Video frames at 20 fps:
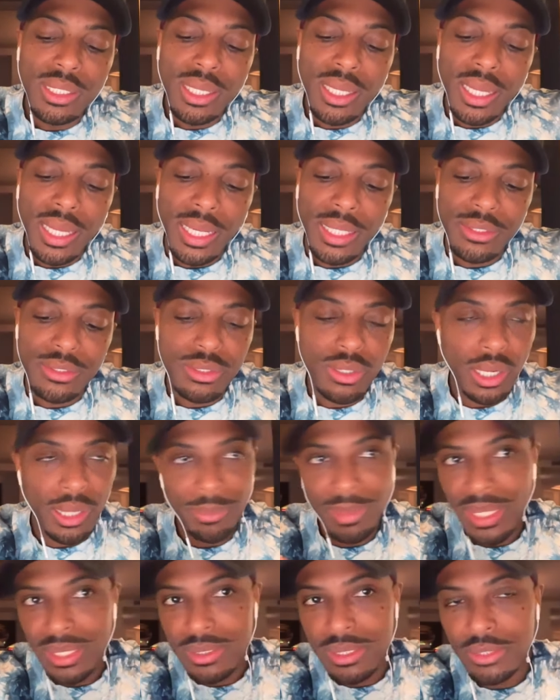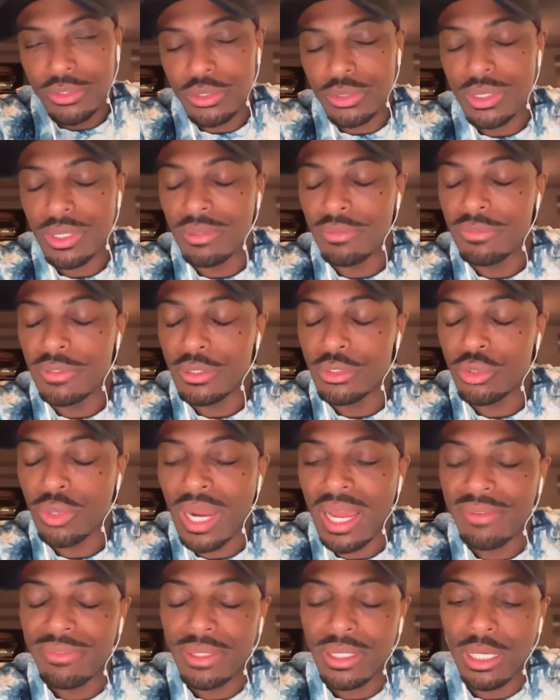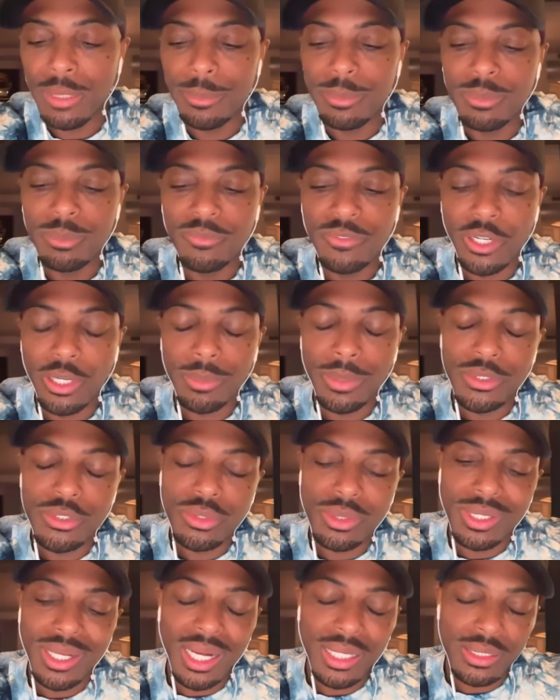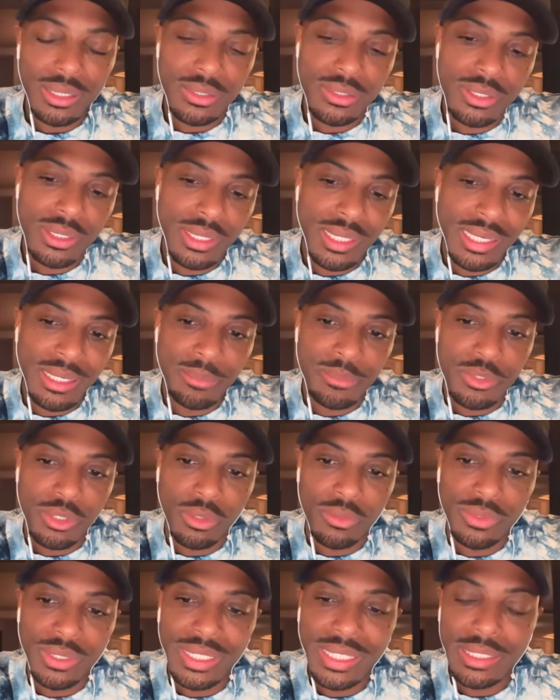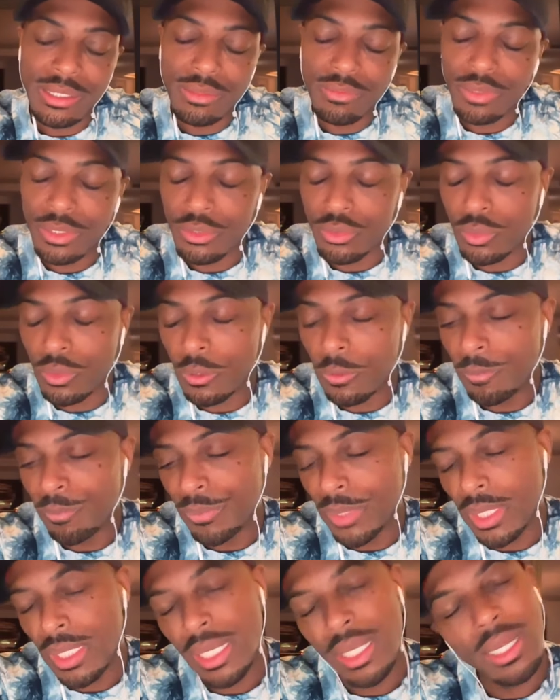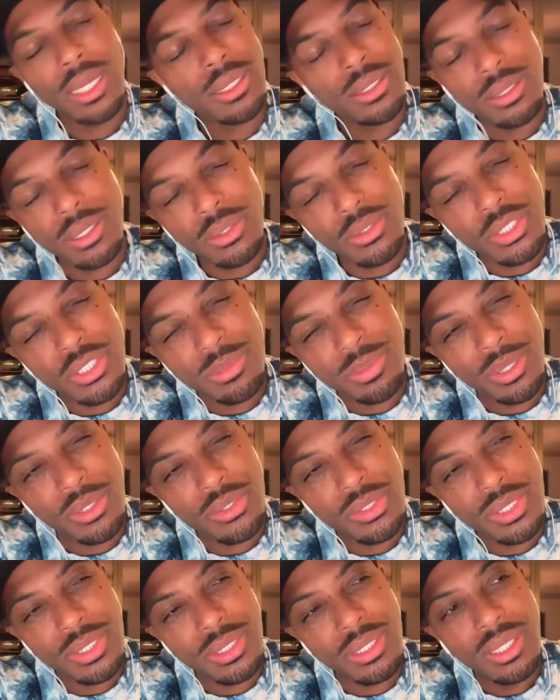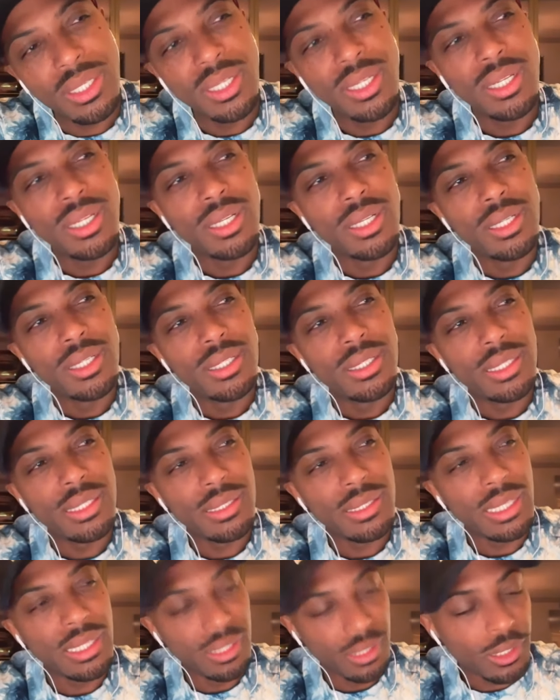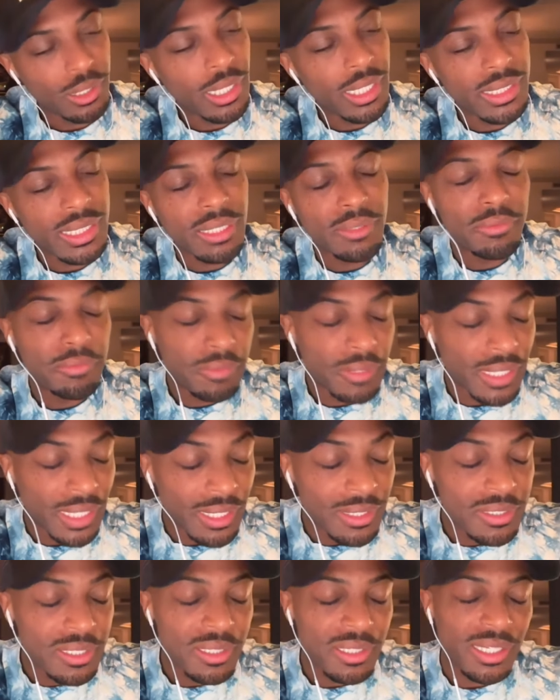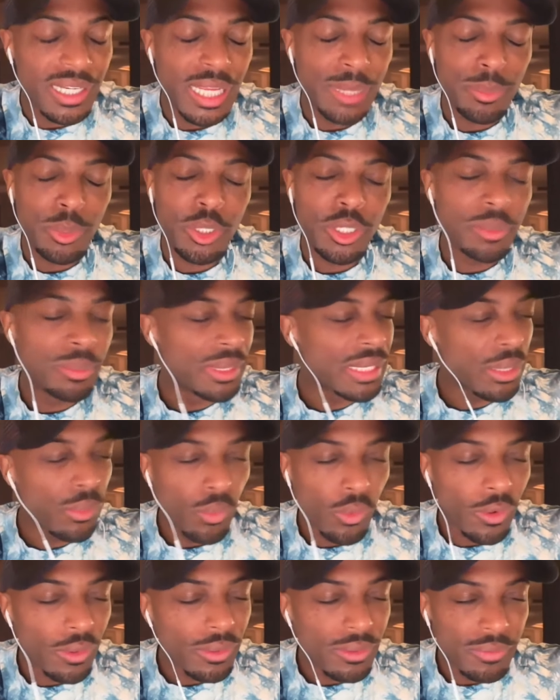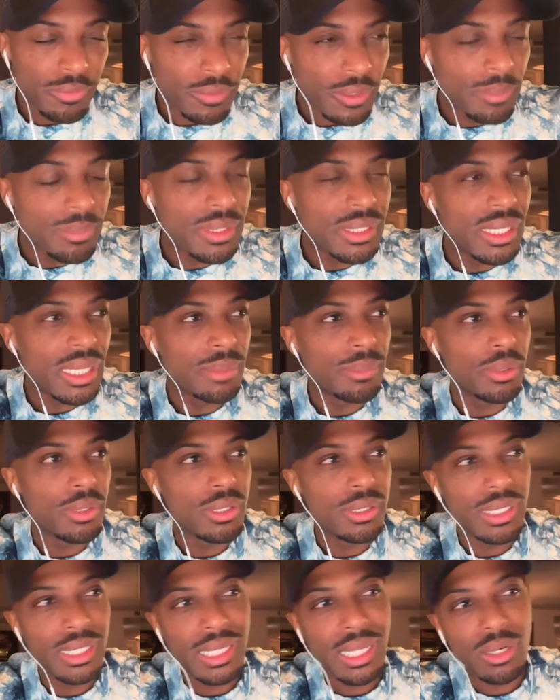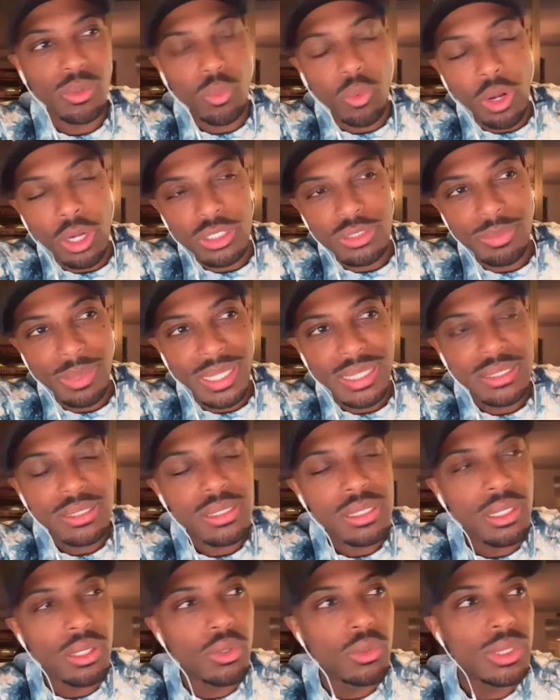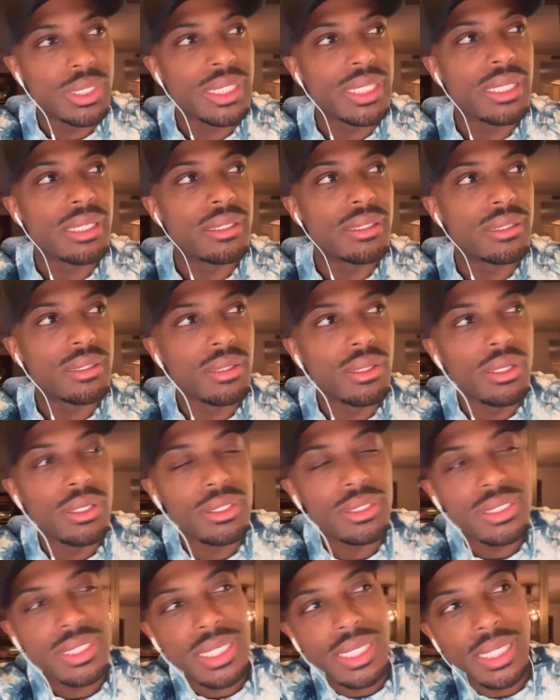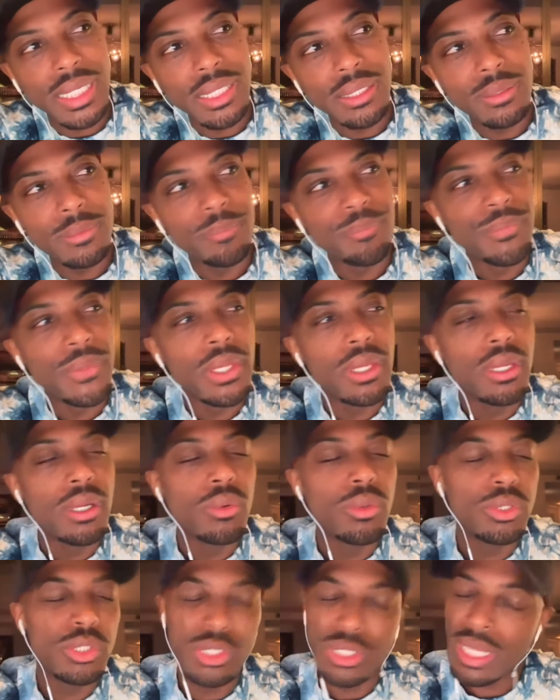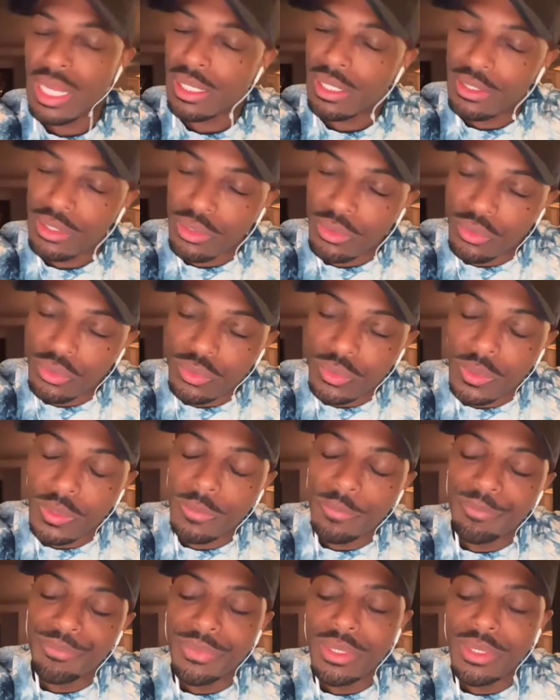And so I pay attention to the foot traffic. I'm very much so a cognizant and observant individual. And I noticed this person, they looked like they'd fit into the neighborhood, but they weren't from the neighborhood. And they kind of walked by slowly and looked in, which is not unusual.